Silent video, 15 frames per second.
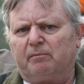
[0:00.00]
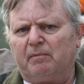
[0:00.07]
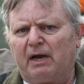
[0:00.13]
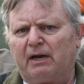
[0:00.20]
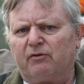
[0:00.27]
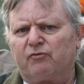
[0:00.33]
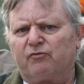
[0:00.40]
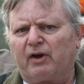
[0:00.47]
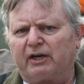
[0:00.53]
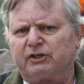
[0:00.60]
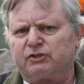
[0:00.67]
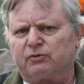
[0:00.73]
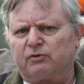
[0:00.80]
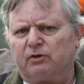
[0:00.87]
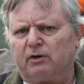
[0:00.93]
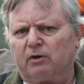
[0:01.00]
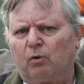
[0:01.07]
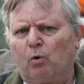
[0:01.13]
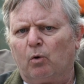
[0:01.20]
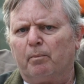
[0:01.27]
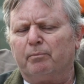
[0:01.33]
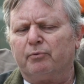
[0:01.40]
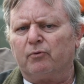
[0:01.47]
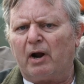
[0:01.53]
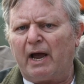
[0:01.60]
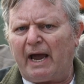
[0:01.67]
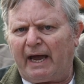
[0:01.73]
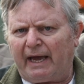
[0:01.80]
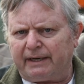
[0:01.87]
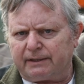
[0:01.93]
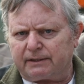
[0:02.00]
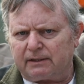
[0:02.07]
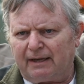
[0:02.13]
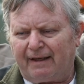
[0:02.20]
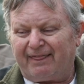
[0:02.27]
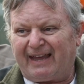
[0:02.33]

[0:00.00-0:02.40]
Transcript: manufacturer or brand.